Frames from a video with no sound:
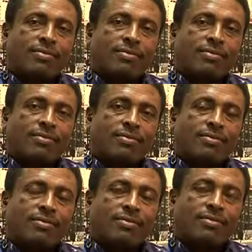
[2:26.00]

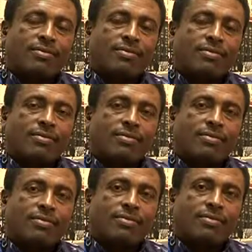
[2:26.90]

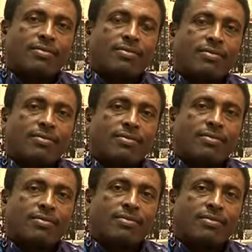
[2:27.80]

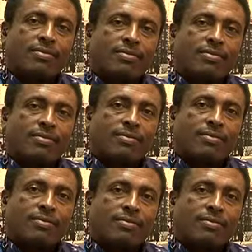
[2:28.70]
This person isn't speaking.